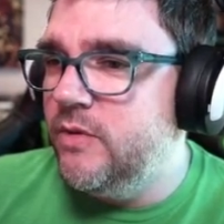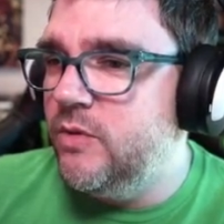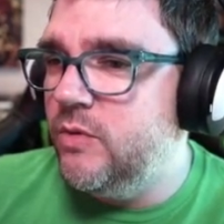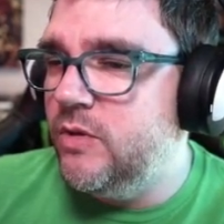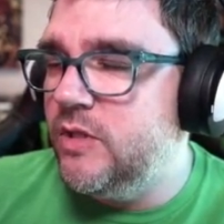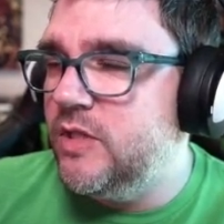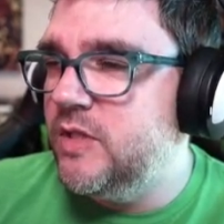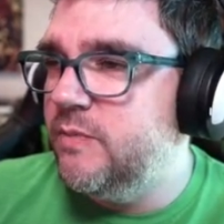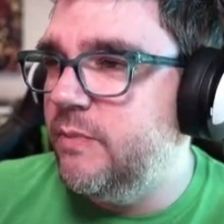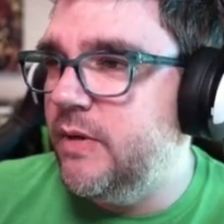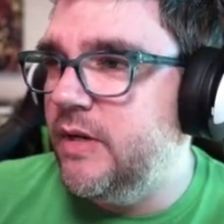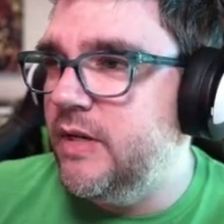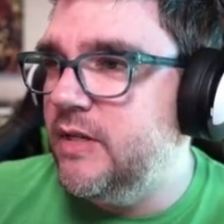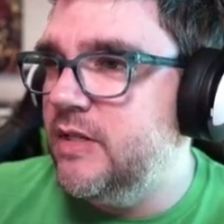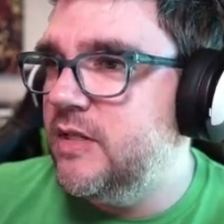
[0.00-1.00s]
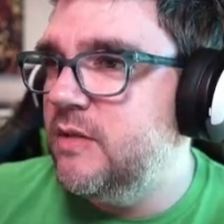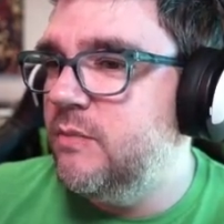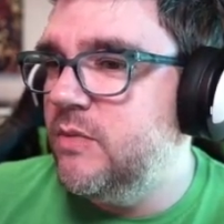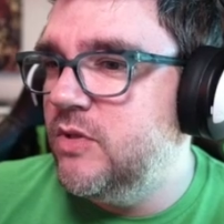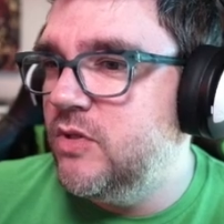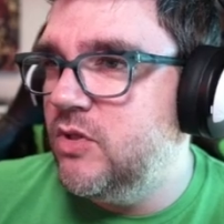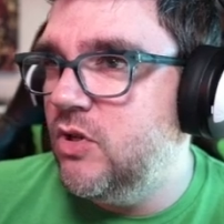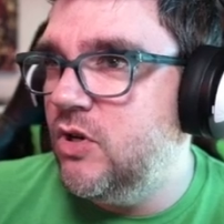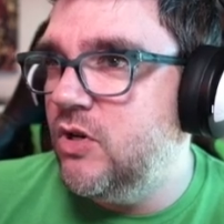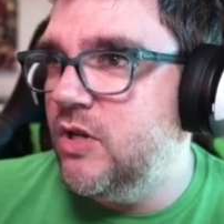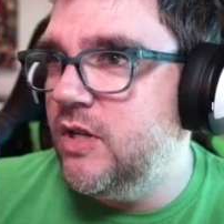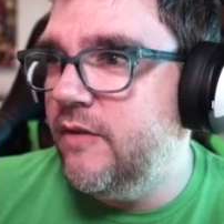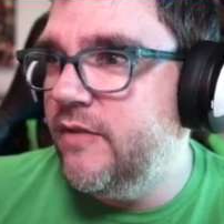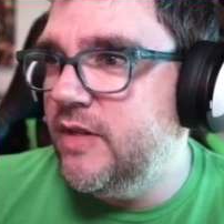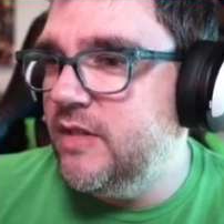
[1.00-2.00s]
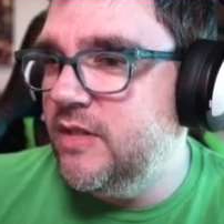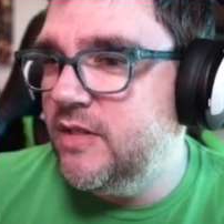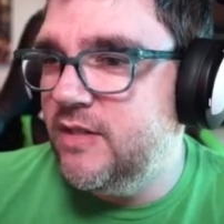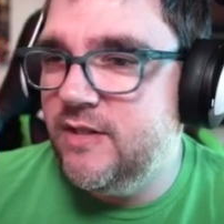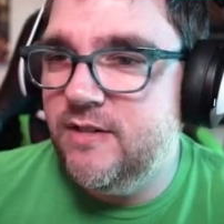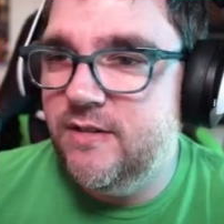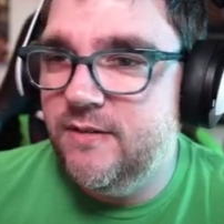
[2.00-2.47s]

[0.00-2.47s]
to this place, Mr. Devitt?